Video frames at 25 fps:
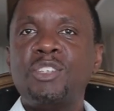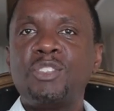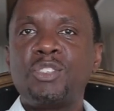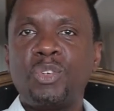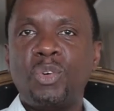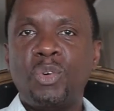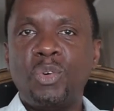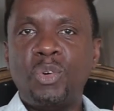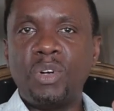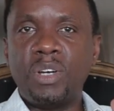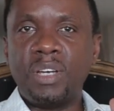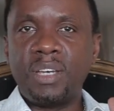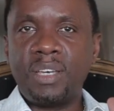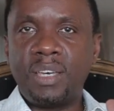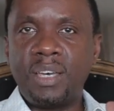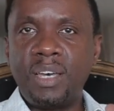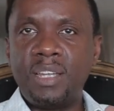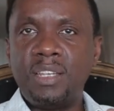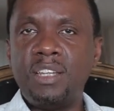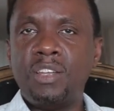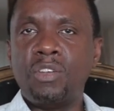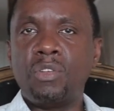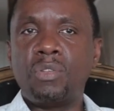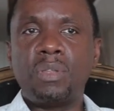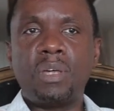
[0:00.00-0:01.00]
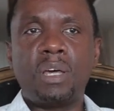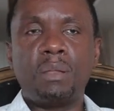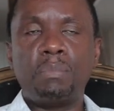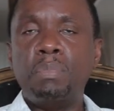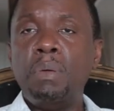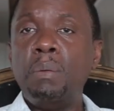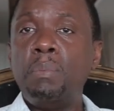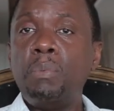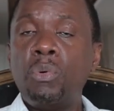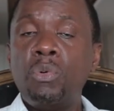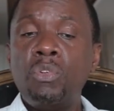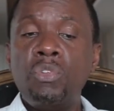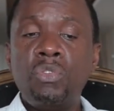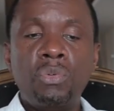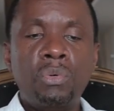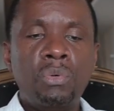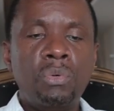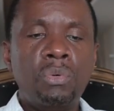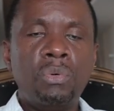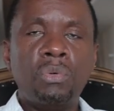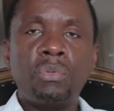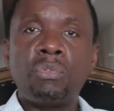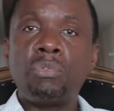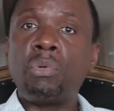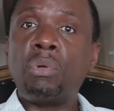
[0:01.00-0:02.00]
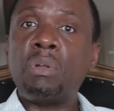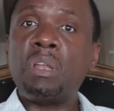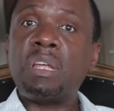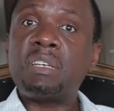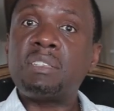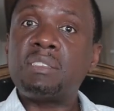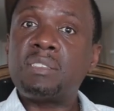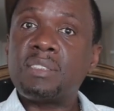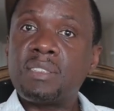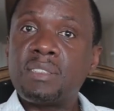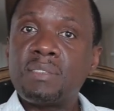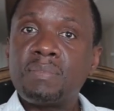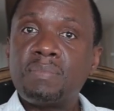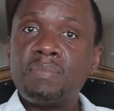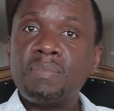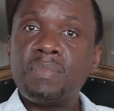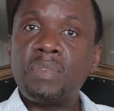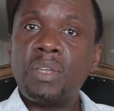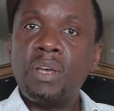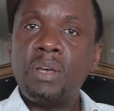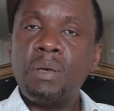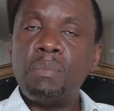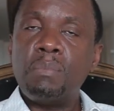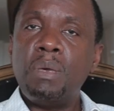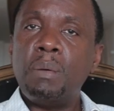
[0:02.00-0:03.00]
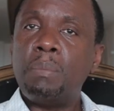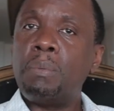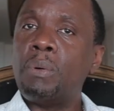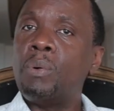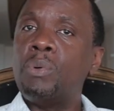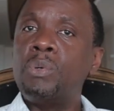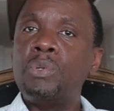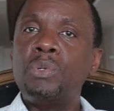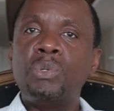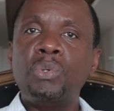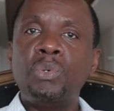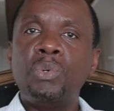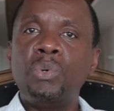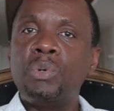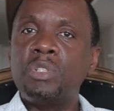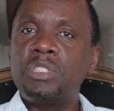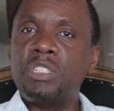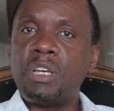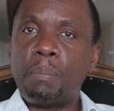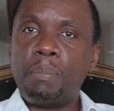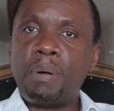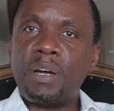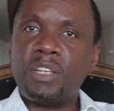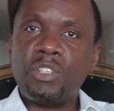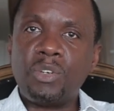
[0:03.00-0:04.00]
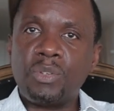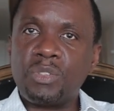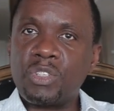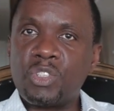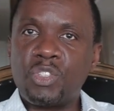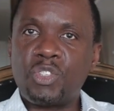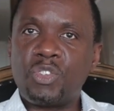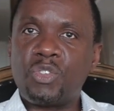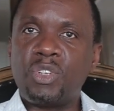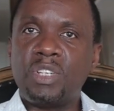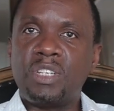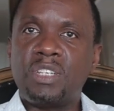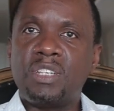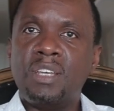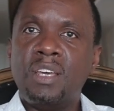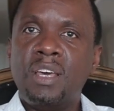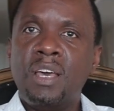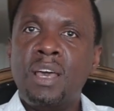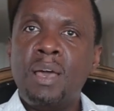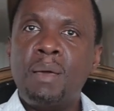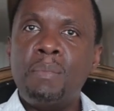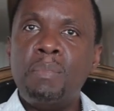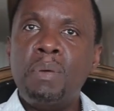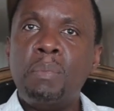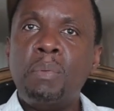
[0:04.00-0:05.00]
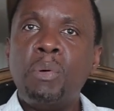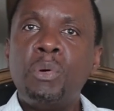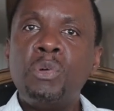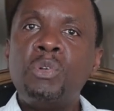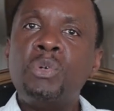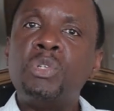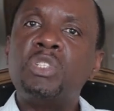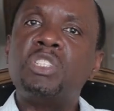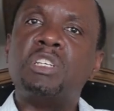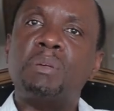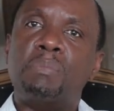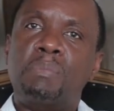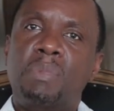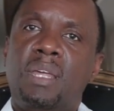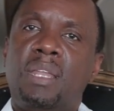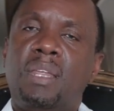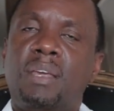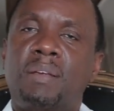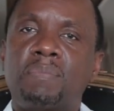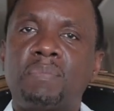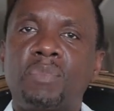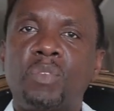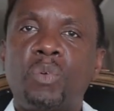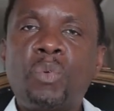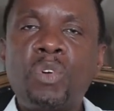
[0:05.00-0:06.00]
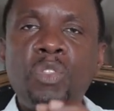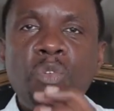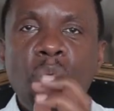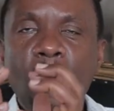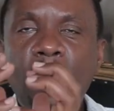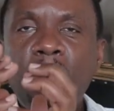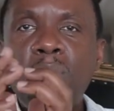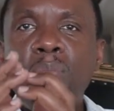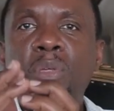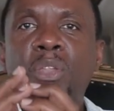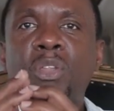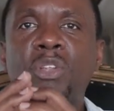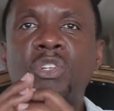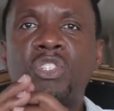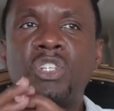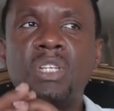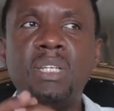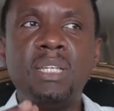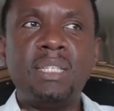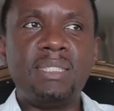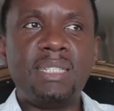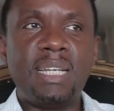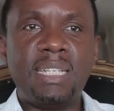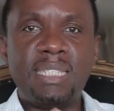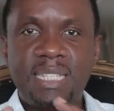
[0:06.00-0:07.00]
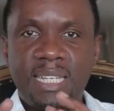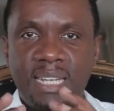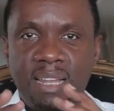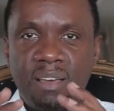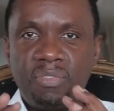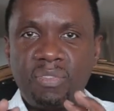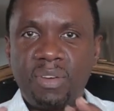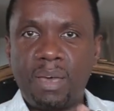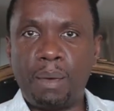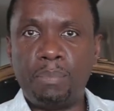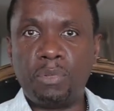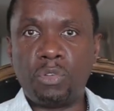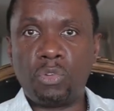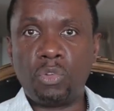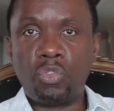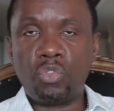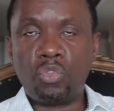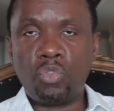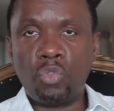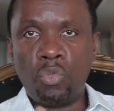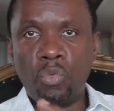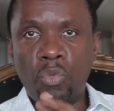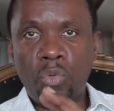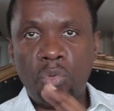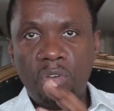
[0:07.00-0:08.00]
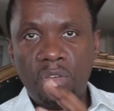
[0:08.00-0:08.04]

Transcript: So get into that. People who do Rolex, people who do chapati on the street, people who do chimeri, with 1 million shillings, that's enough capital to